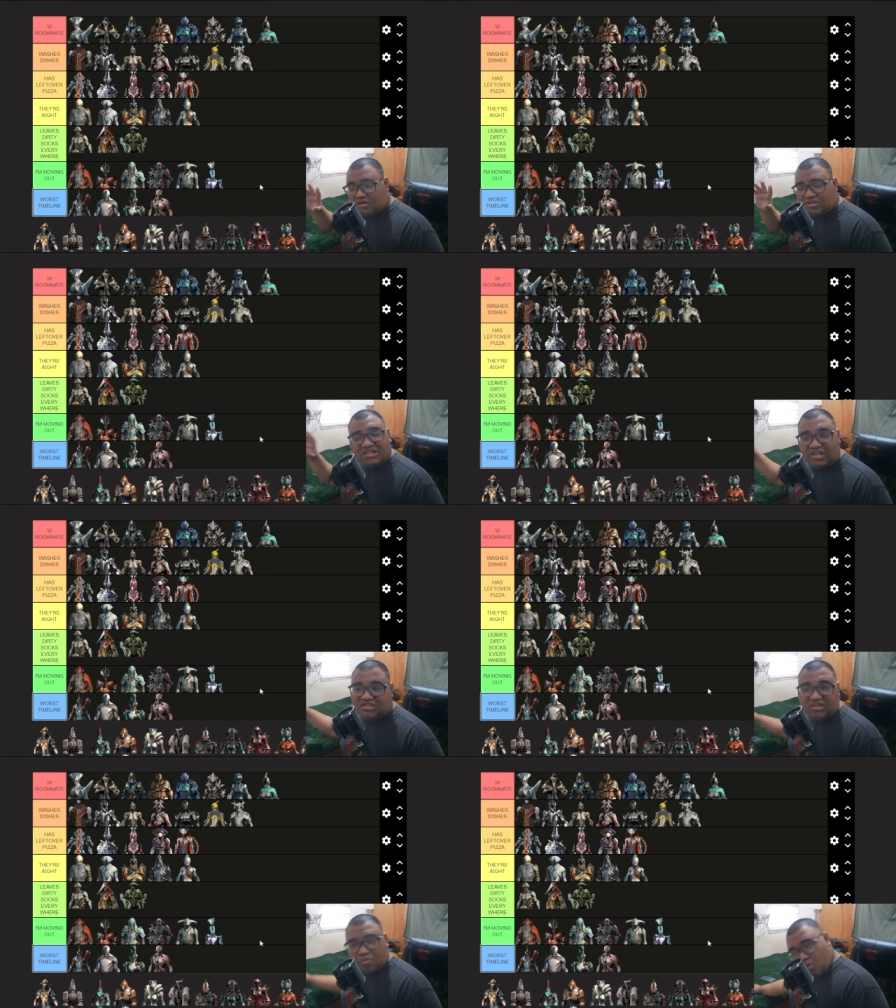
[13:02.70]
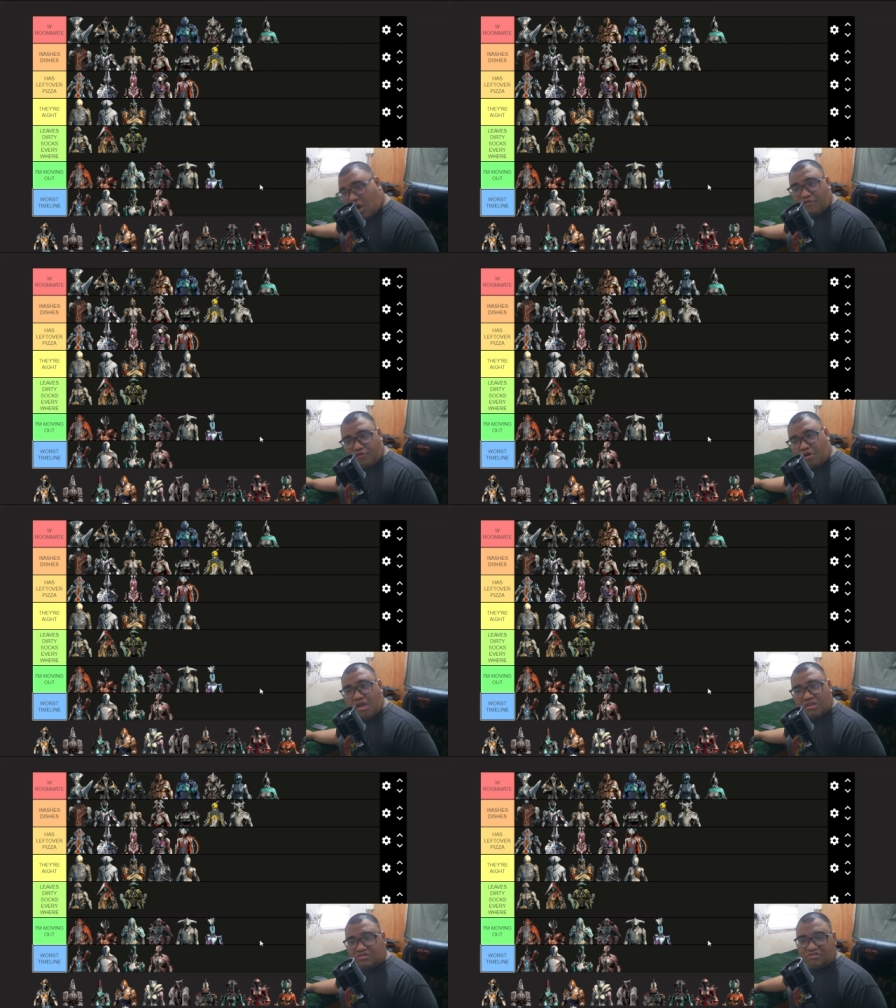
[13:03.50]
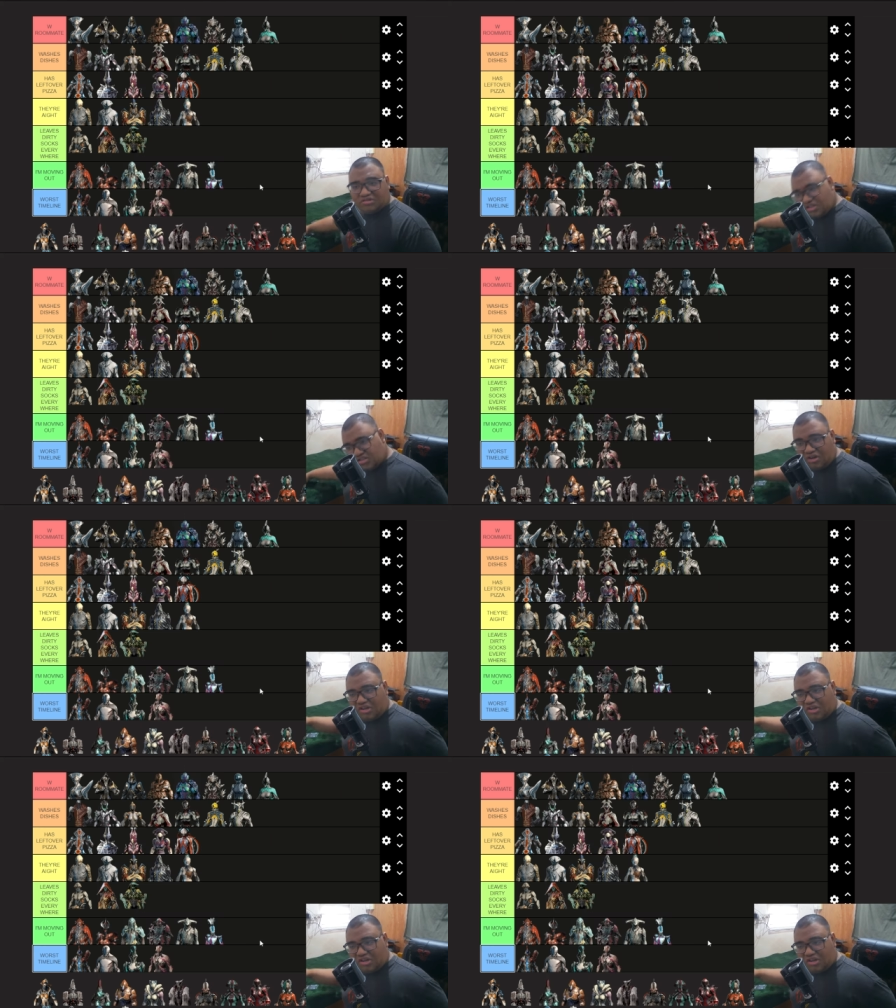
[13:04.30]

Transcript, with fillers: she doesn't want friends. She's an